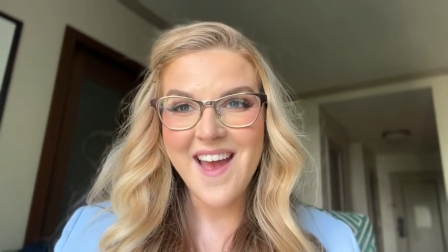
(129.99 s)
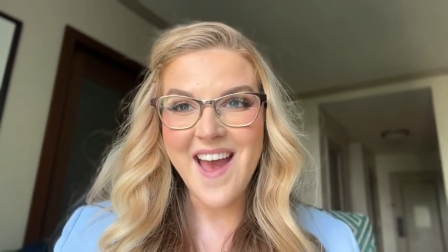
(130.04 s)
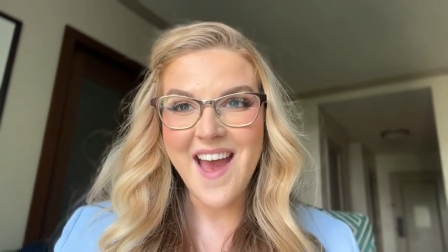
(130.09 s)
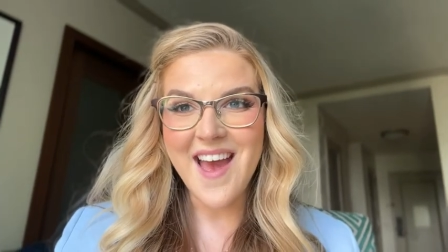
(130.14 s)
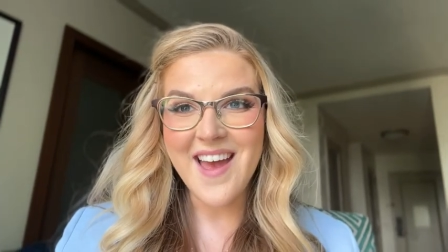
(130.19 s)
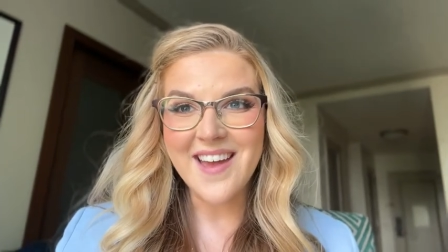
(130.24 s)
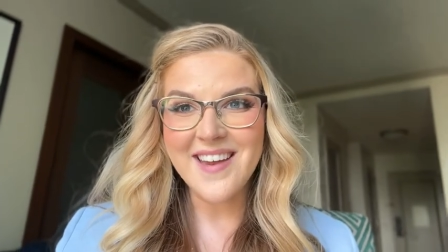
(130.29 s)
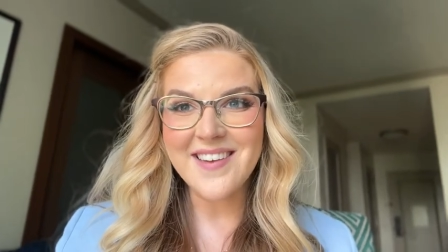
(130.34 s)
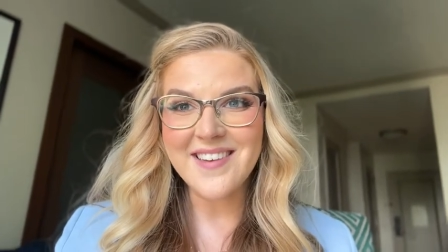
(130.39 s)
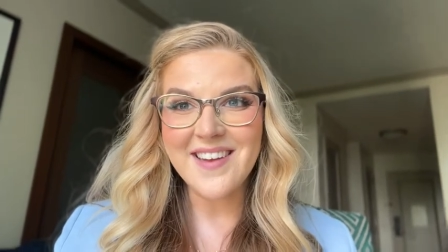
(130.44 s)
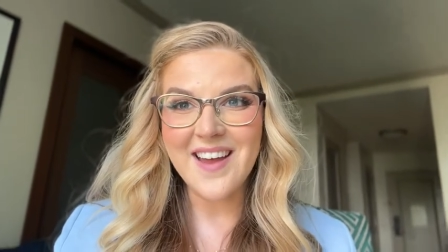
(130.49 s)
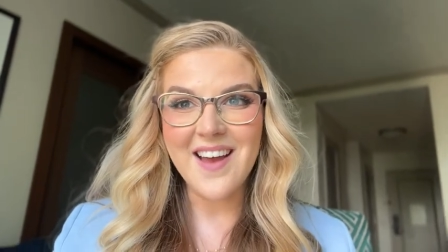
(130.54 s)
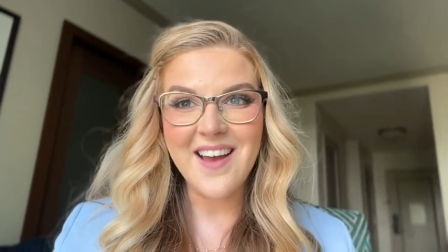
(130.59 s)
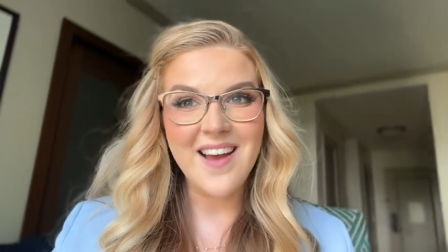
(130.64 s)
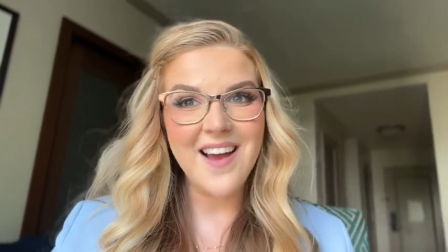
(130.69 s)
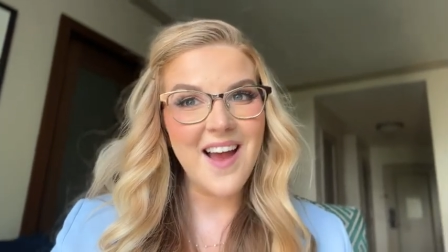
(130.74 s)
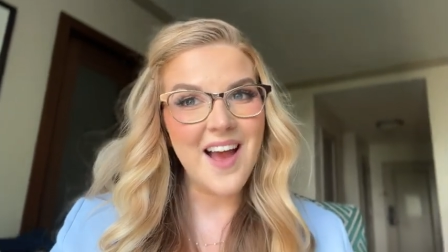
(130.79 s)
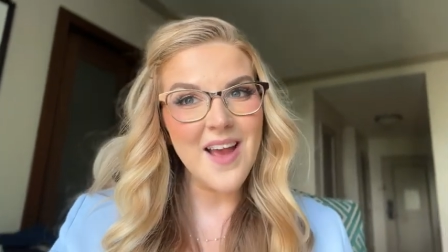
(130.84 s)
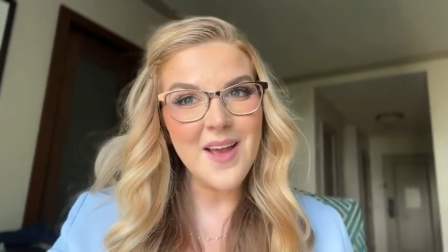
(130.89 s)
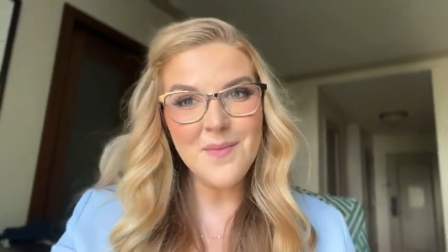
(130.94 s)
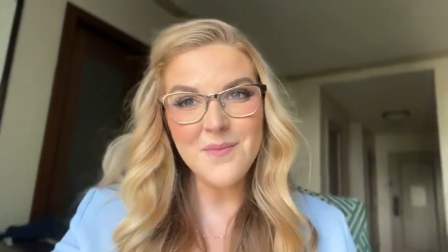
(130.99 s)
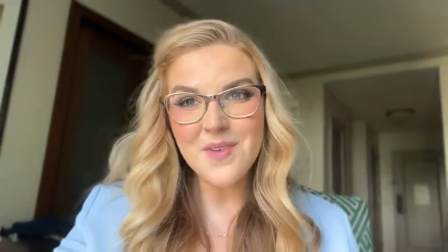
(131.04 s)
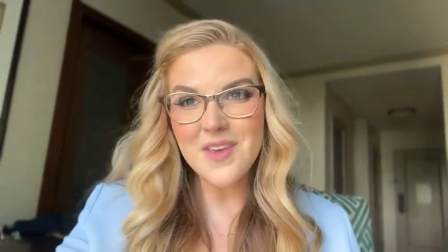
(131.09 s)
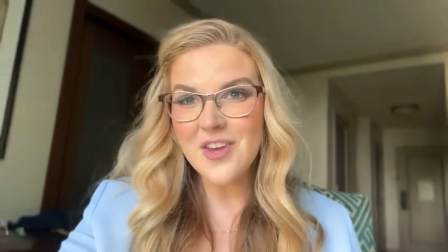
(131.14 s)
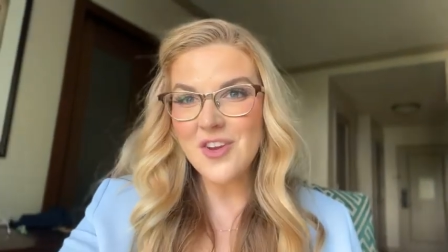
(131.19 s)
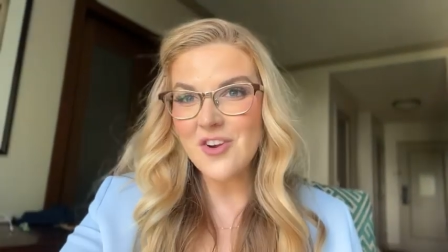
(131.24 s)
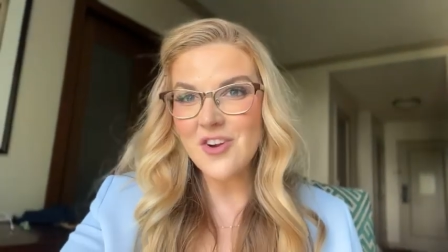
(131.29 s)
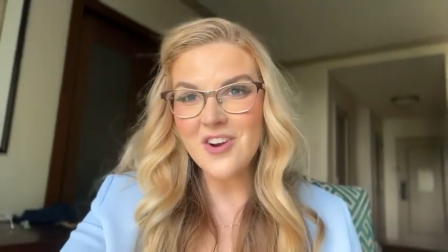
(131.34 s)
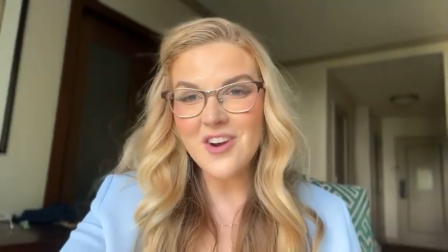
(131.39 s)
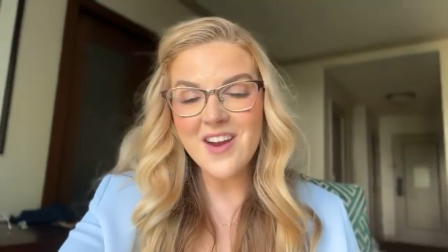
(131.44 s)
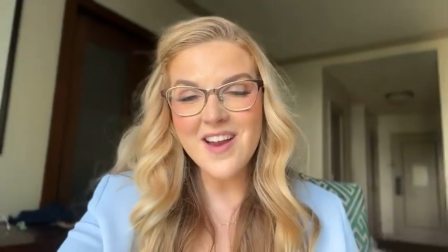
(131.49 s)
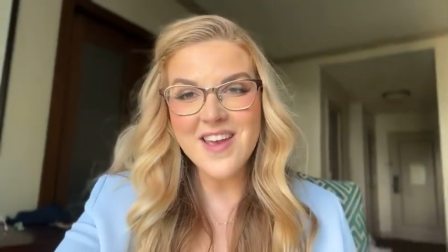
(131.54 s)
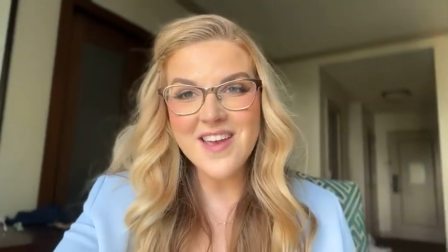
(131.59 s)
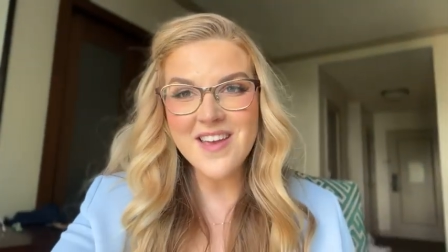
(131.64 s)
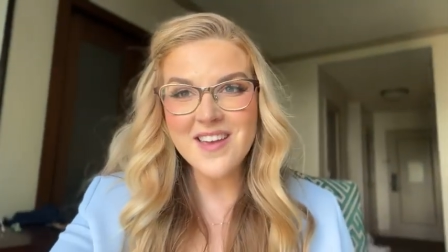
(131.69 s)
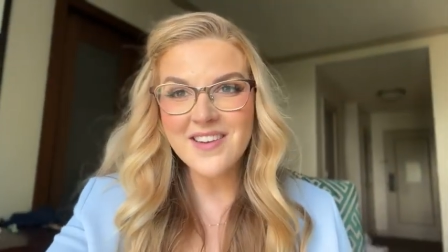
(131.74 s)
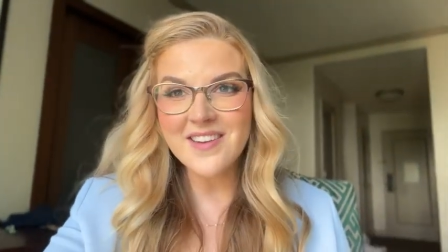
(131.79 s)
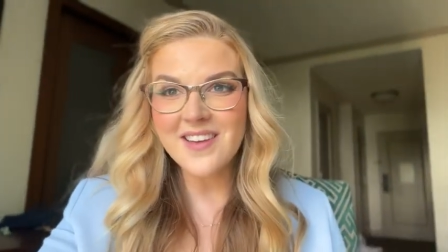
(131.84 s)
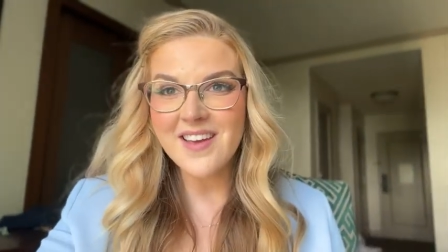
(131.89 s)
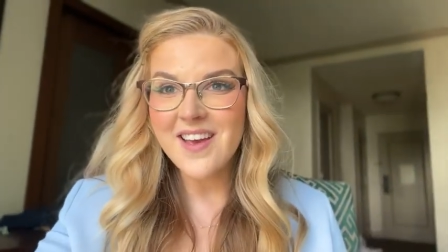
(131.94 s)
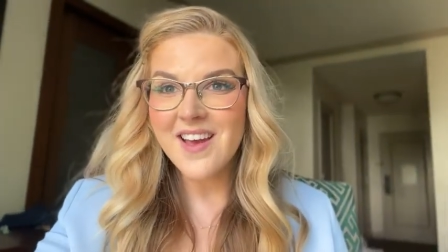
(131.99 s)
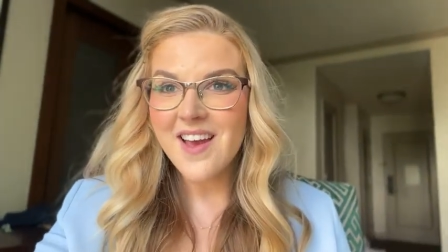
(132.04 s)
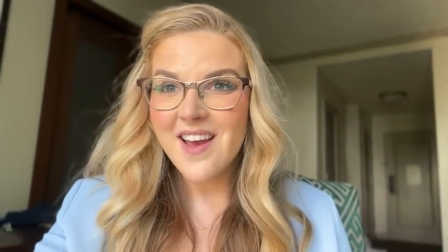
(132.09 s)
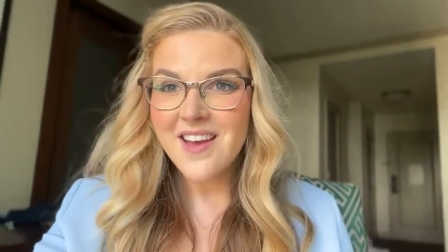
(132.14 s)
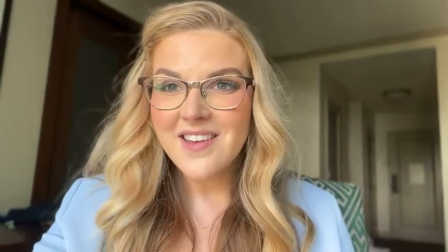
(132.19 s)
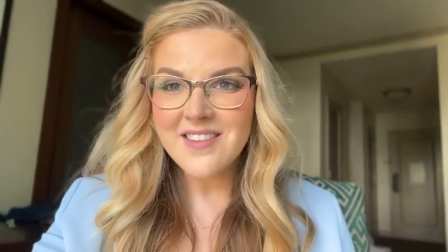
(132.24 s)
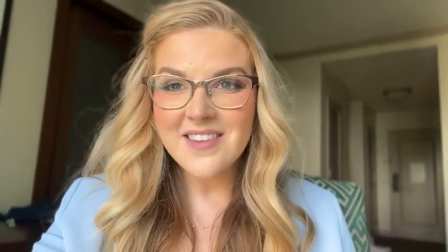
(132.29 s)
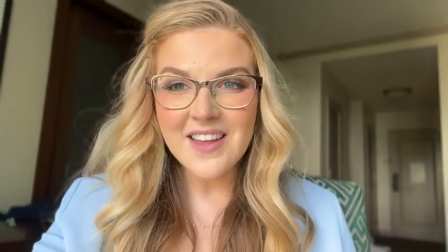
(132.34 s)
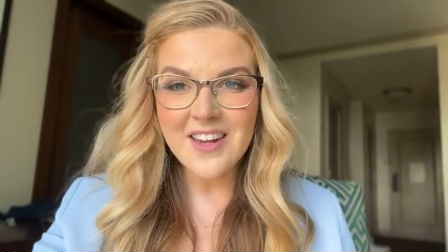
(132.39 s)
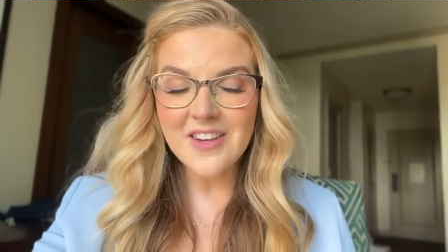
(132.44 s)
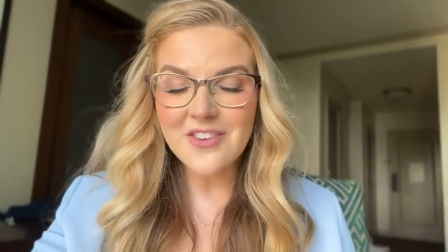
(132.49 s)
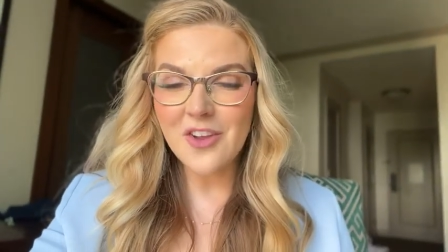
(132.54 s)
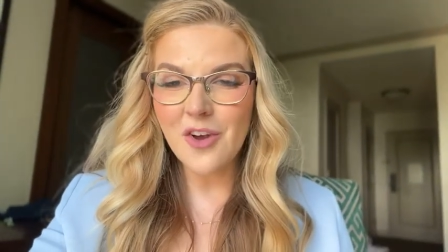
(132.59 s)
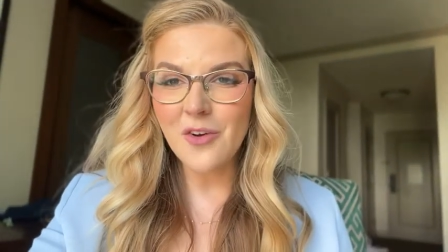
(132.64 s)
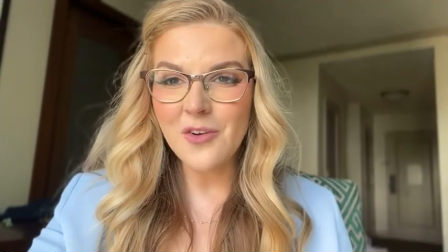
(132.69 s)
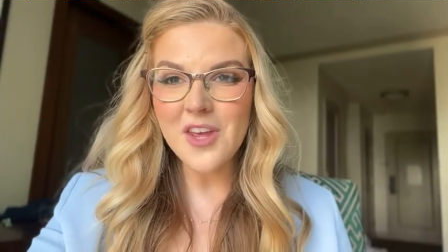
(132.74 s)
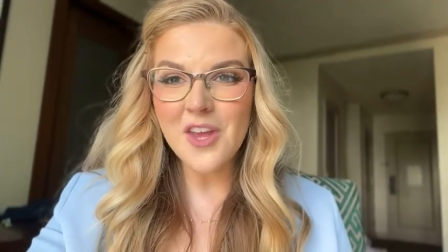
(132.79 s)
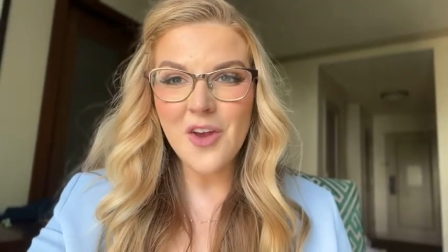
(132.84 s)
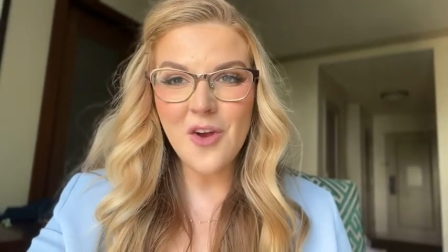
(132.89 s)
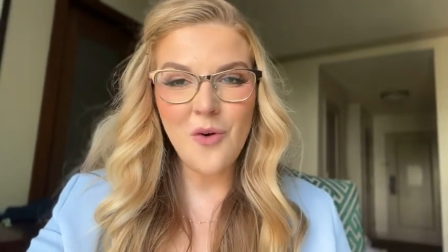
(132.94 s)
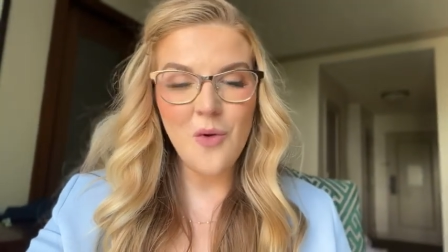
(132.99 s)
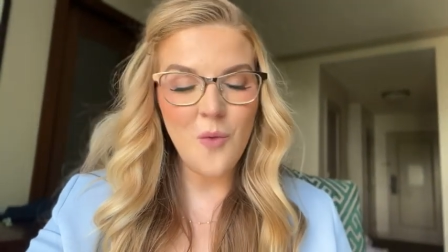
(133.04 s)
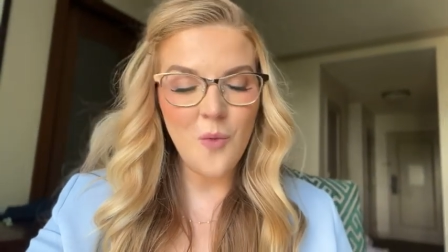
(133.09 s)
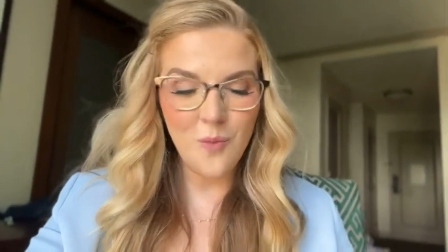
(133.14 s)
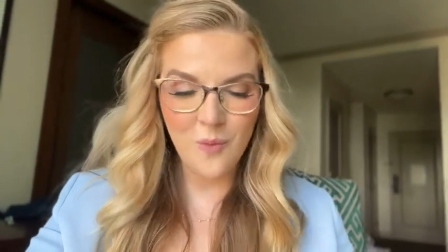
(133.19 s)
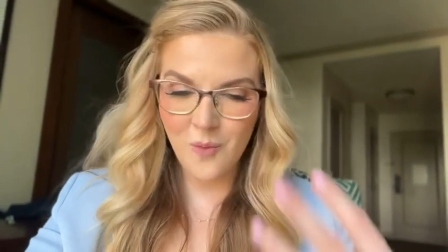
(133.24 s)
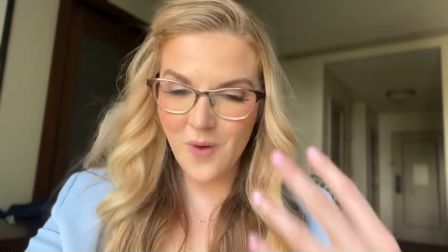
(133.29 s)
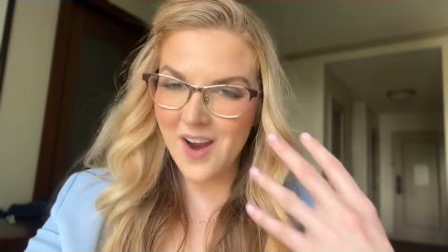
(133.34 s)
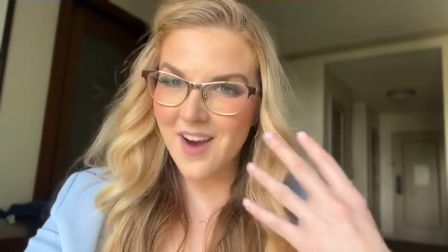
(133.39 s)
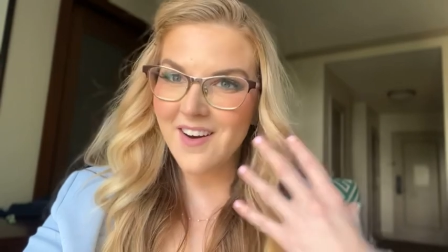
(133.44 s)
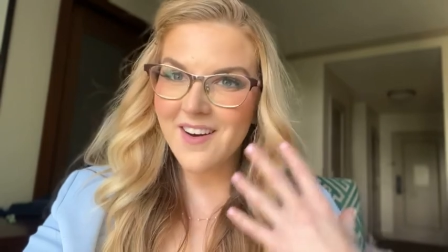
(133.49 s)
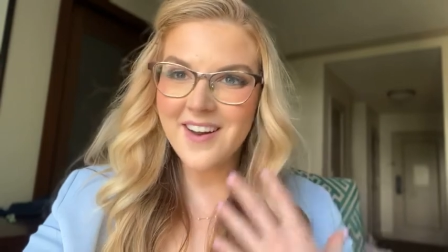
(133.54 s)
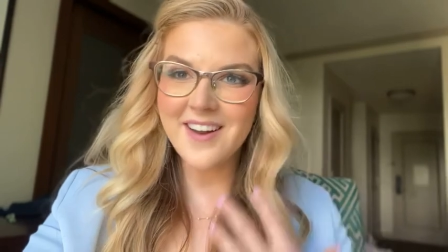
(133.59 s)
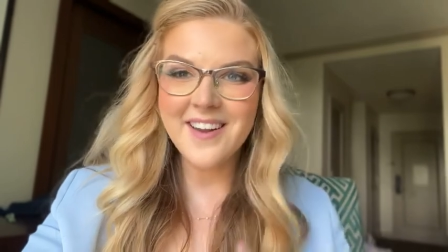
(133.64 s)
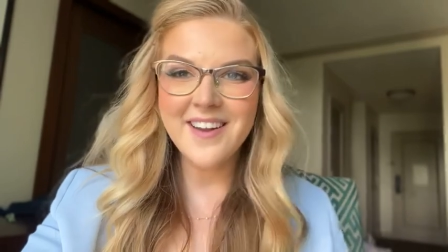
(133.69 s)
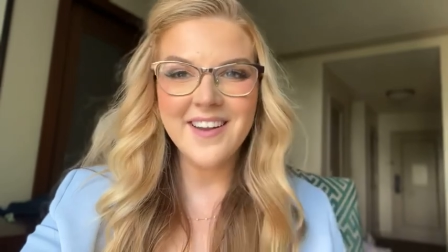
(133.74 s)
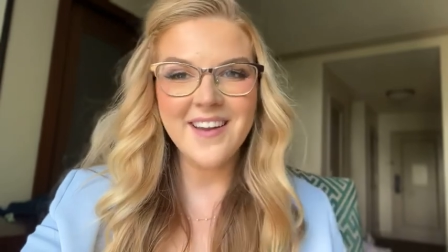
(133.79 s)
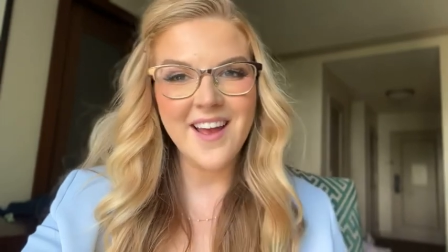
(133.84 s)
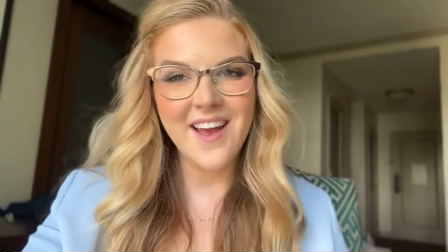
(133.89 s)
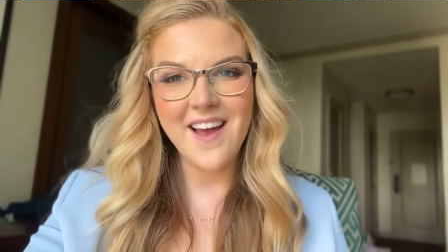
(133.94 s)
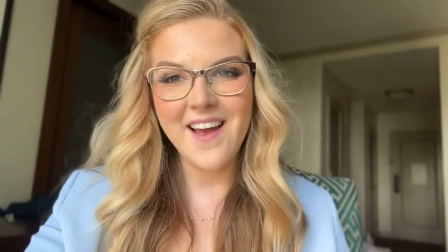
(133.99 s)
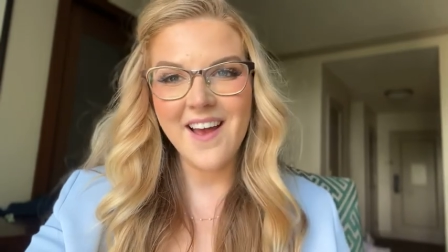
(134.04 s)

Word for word: And uh, I am here in San Antonio wearing